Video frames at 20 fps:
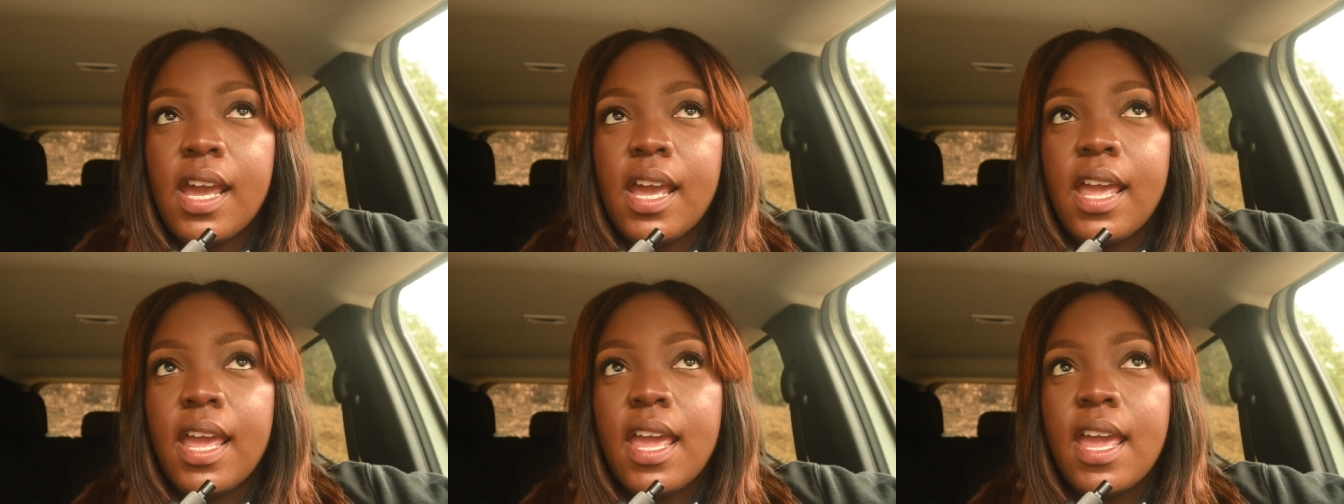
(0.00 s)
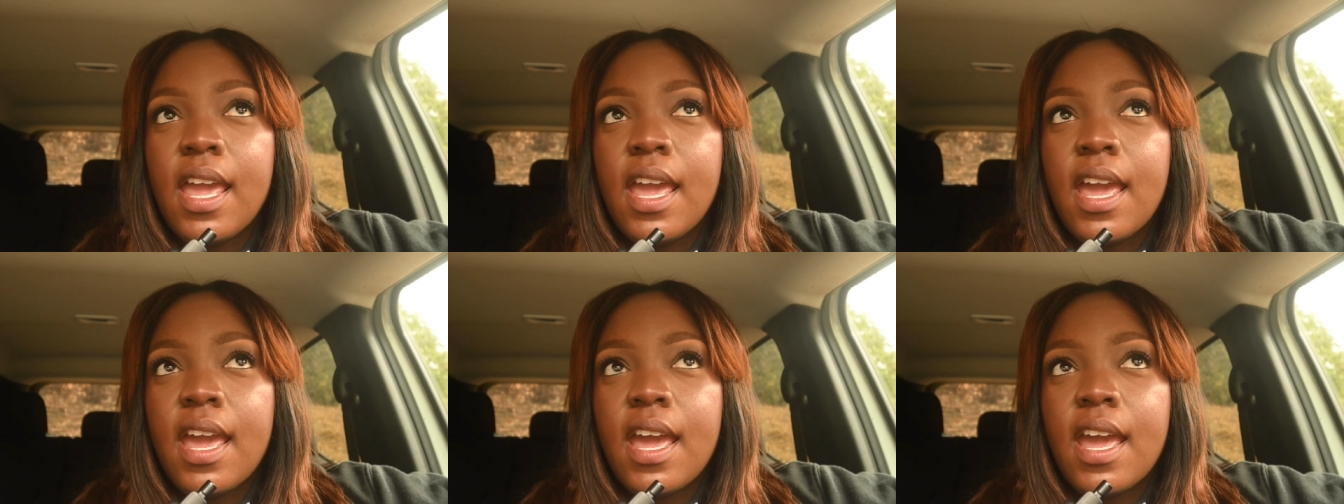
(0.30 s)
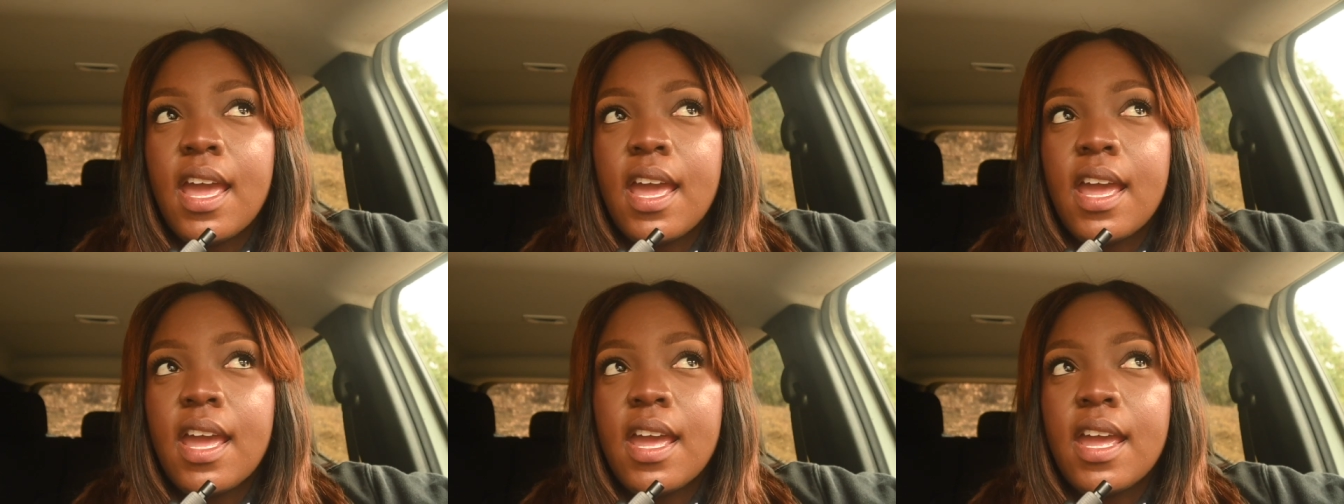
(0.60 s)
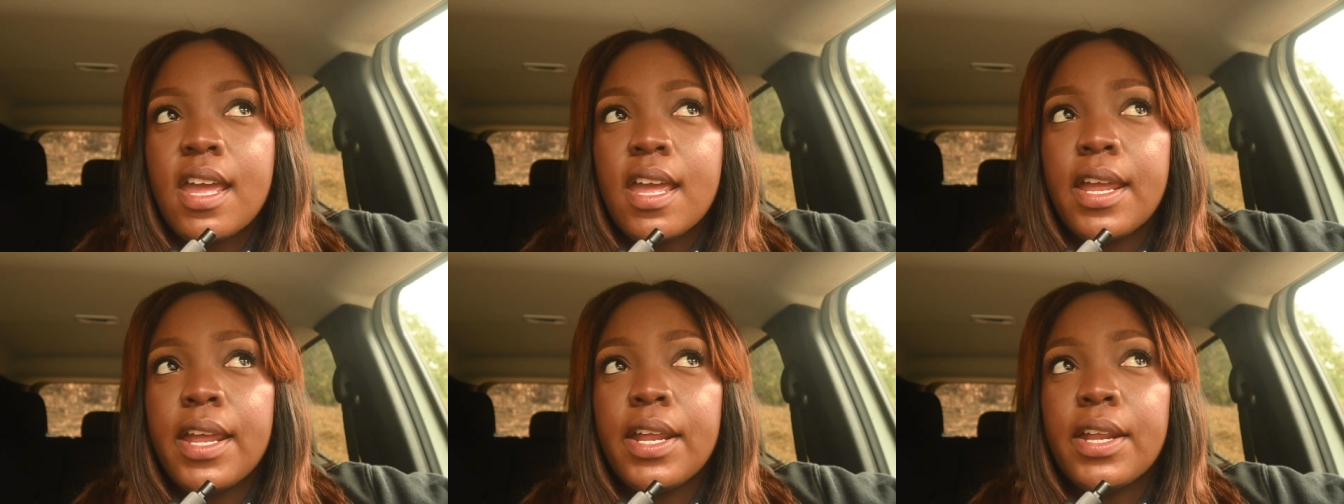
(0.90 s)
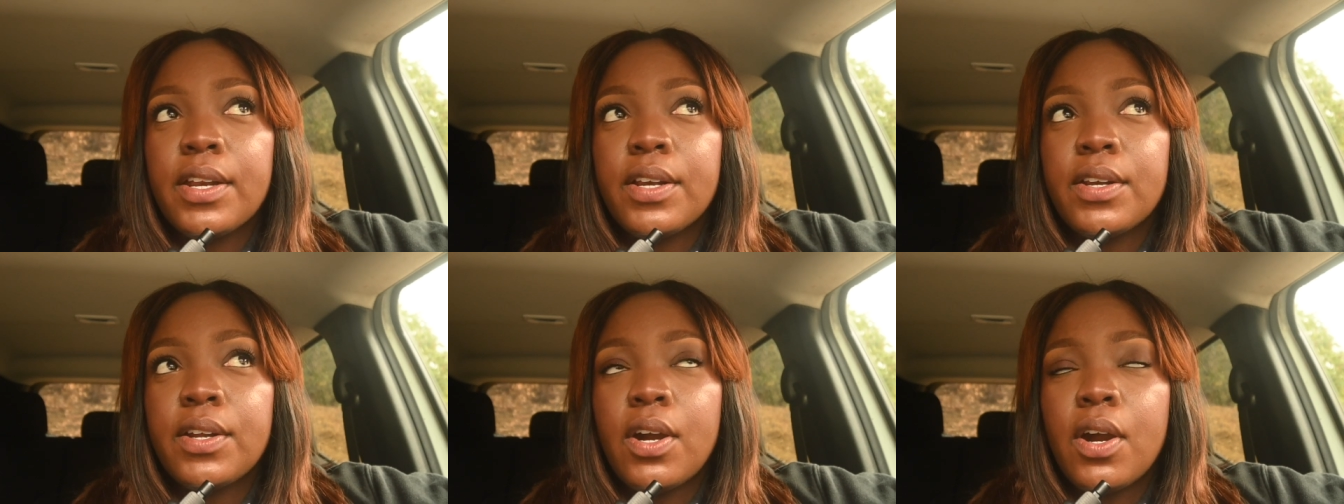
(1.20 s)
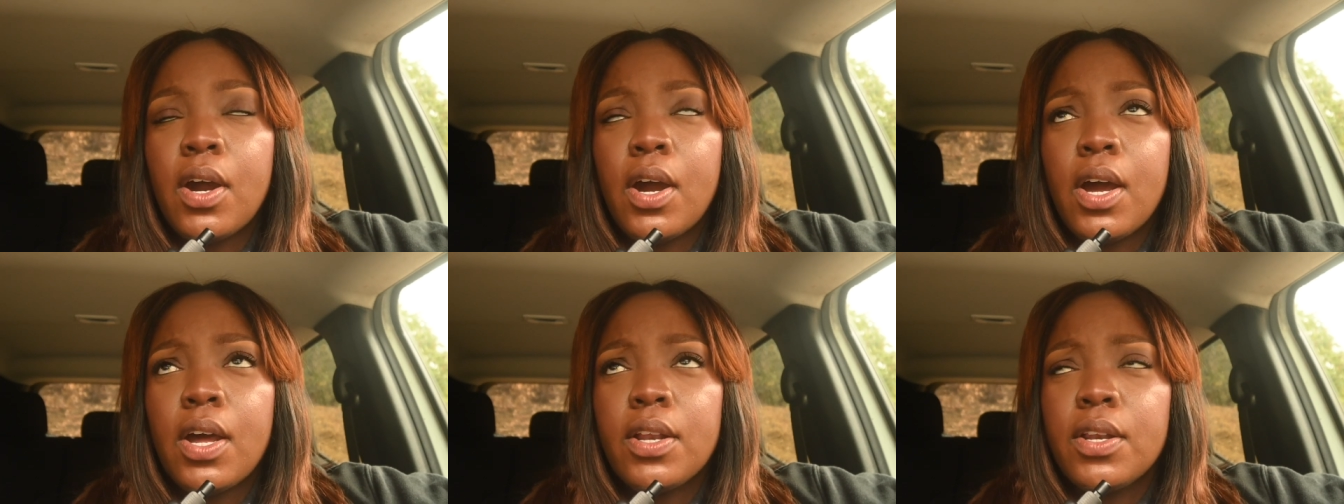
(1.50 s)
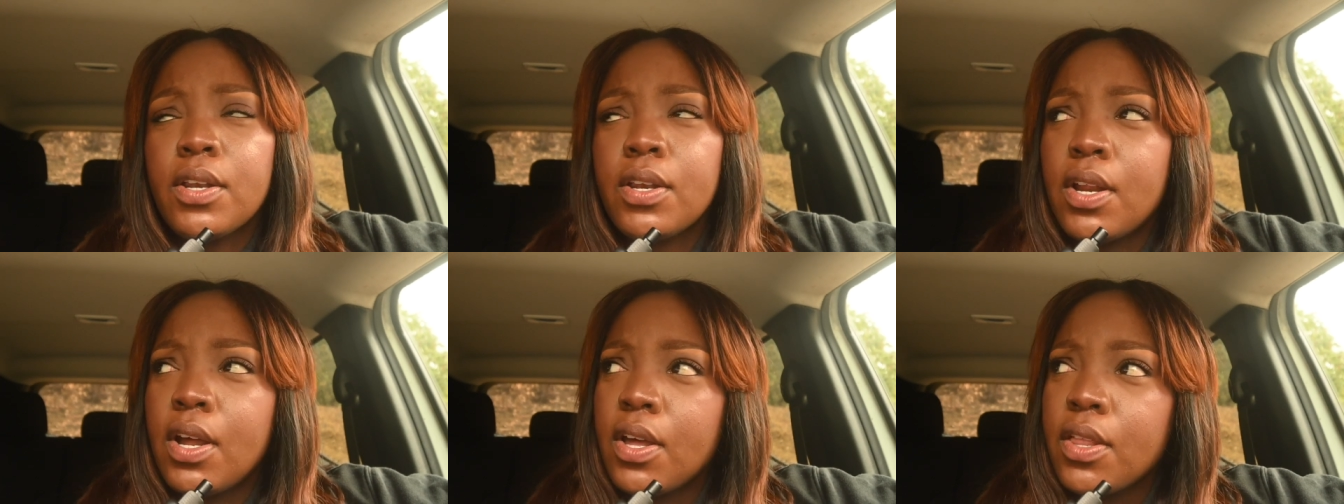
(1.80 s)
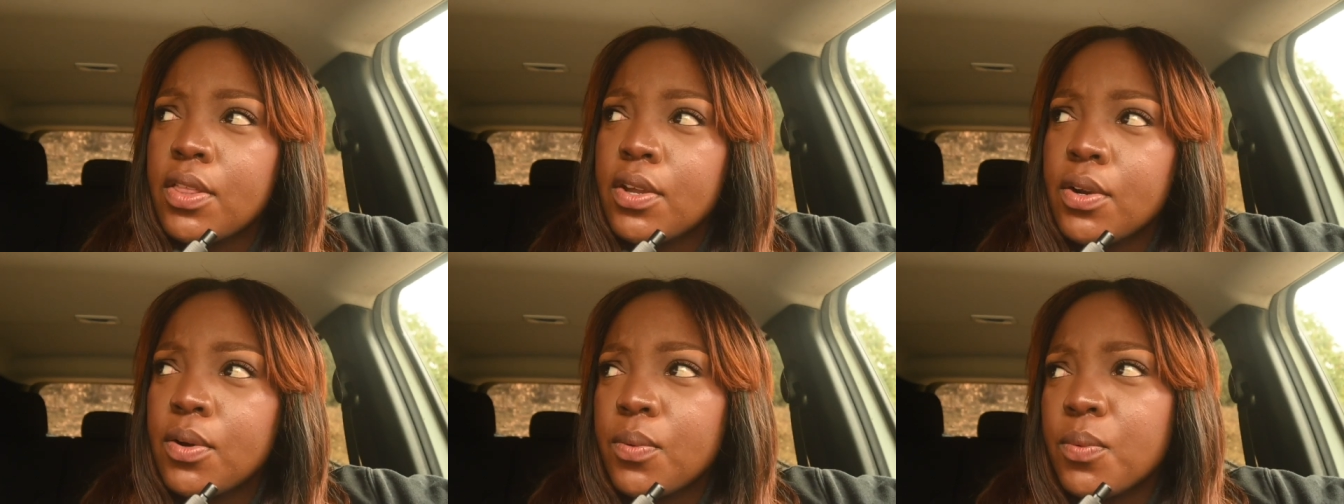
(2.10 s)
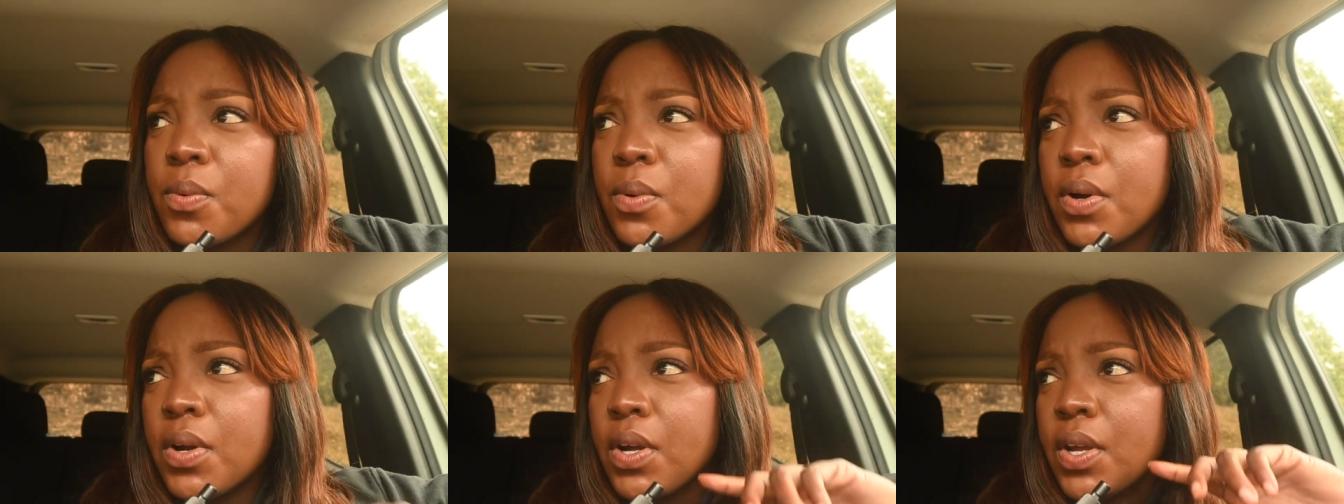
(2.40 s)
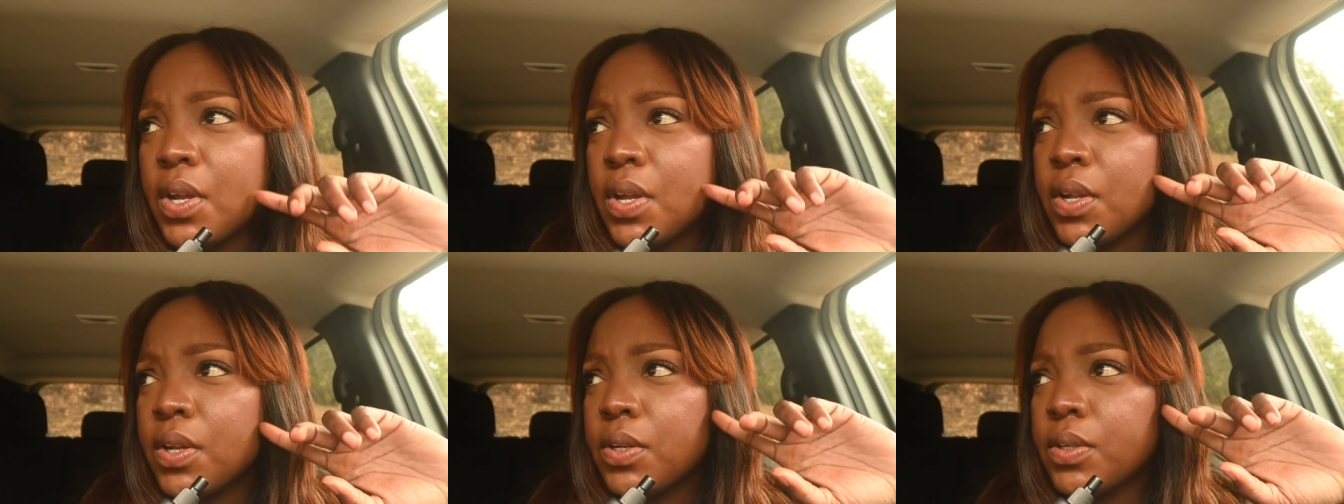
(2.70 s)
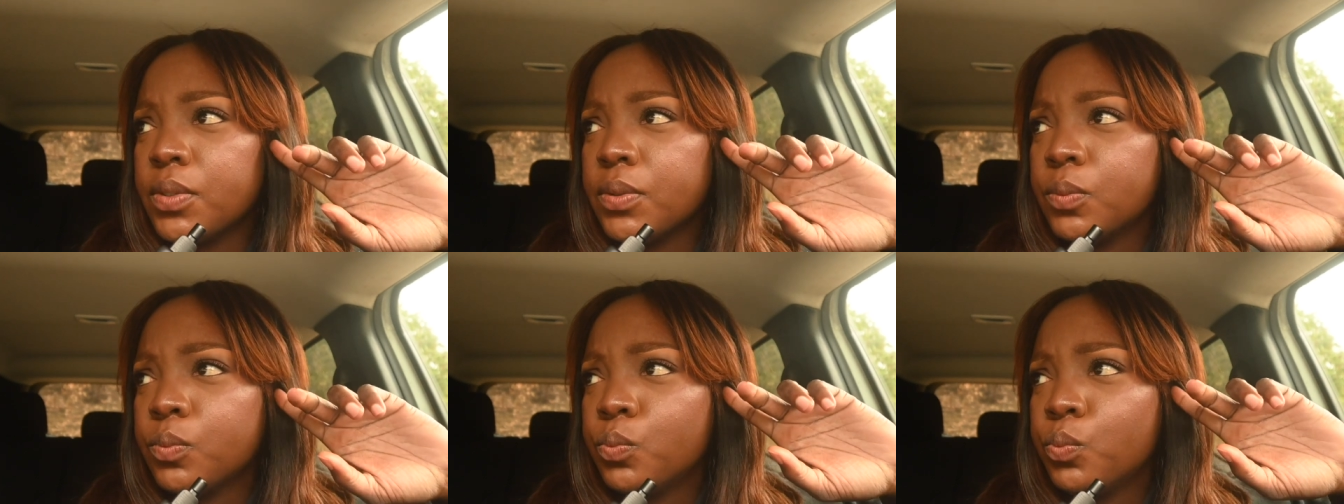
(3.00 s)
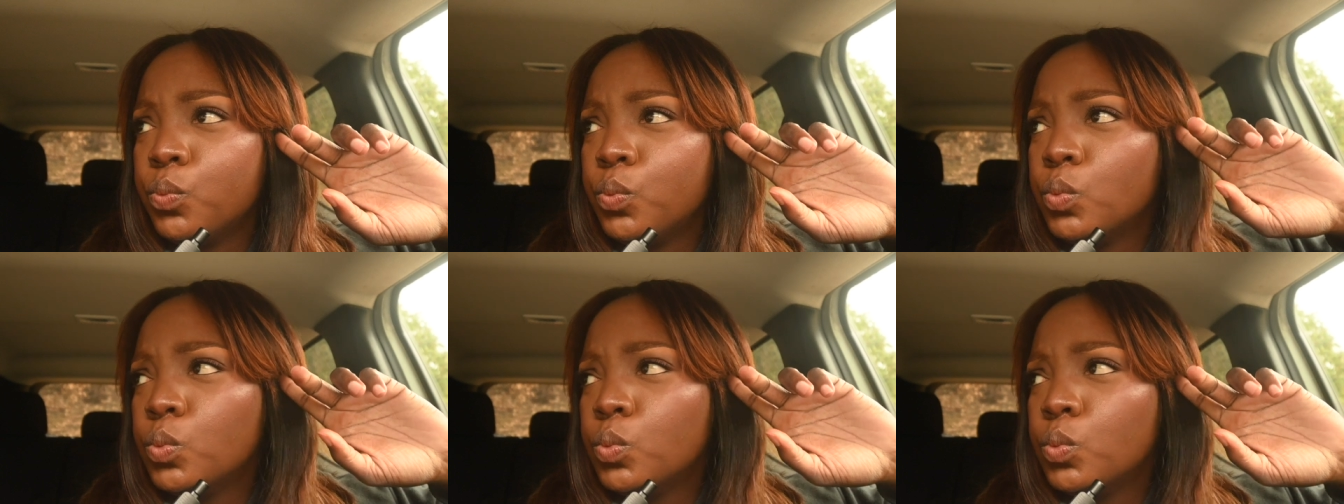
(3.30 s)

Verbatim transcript: And another one.